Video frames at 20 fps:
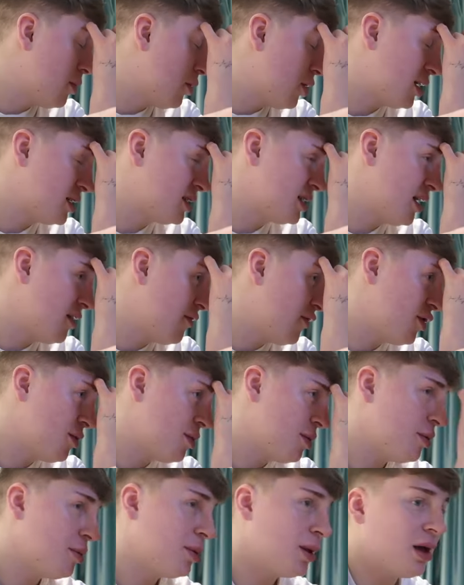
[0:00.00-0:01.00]
but I've seen a few
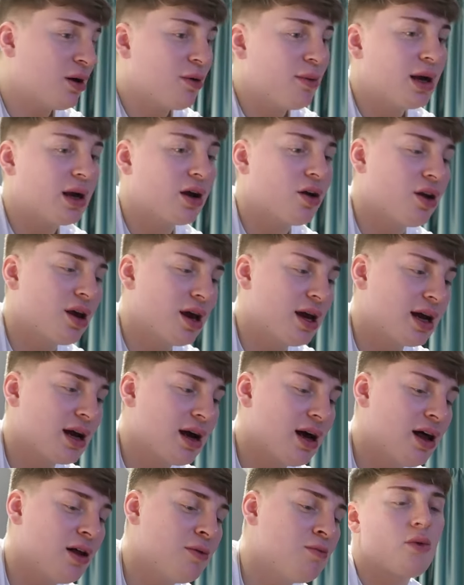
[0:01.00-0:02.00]
people be like, oh my god, hey
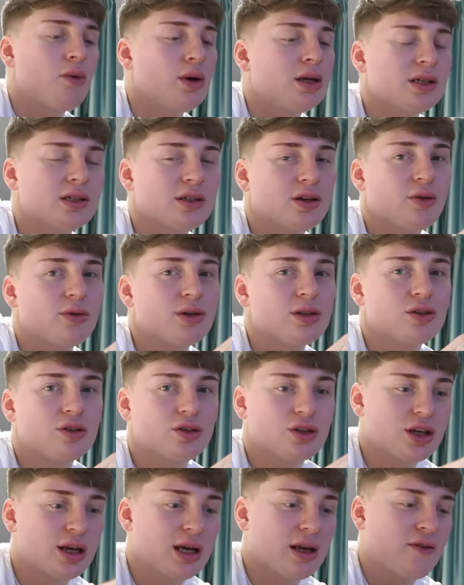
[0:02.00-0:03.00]
Carl, which is always
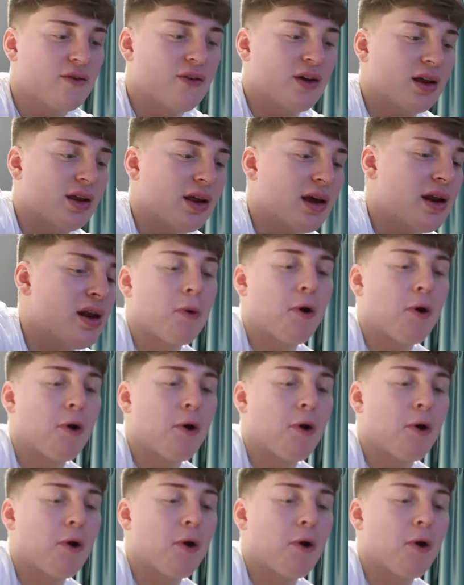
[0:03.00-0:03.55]
such a nice feeling.